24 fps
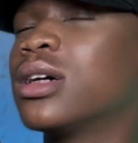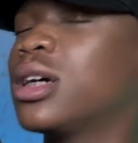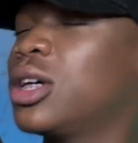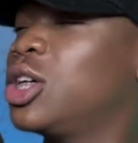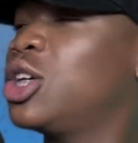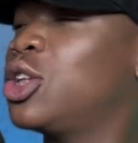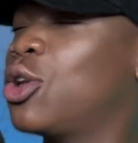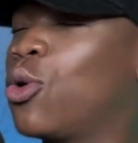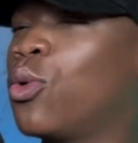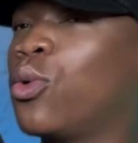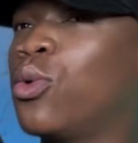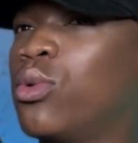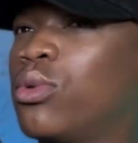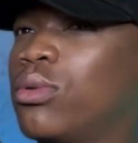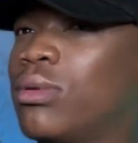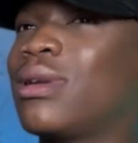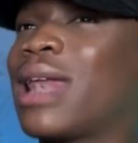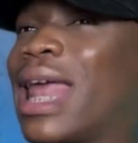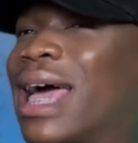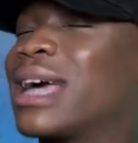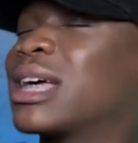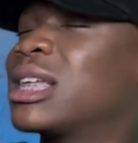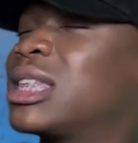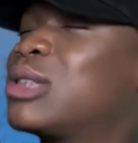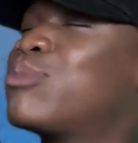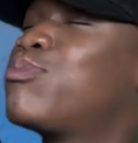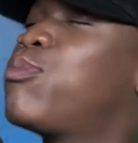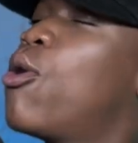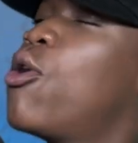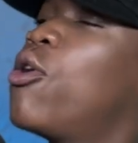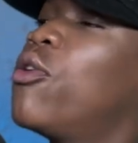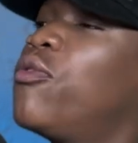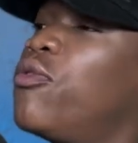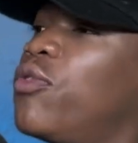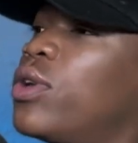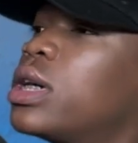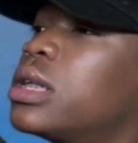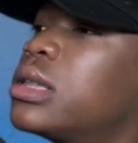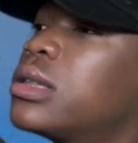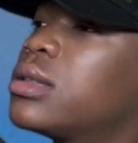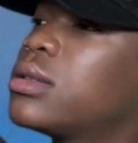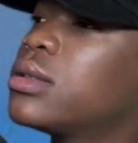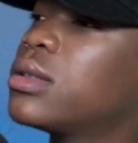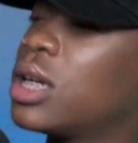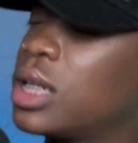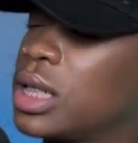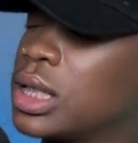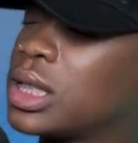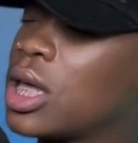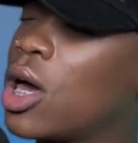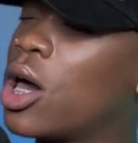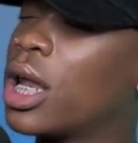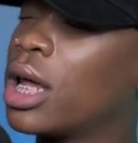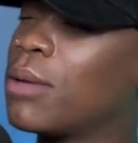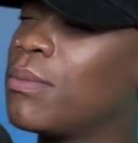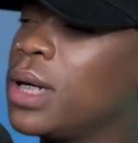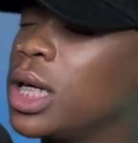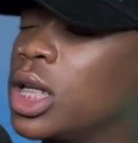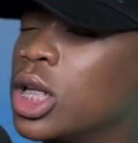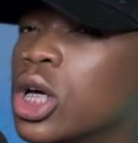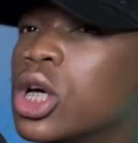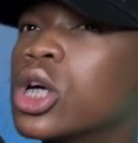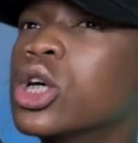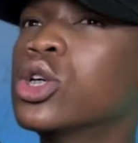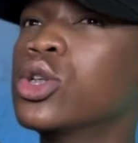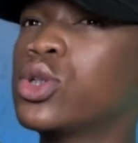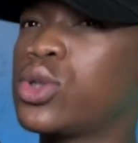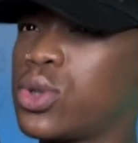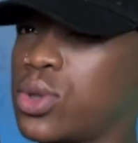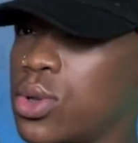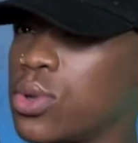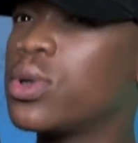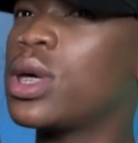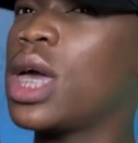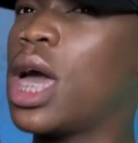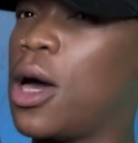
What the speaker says: it's perfect. Is that what I mean? So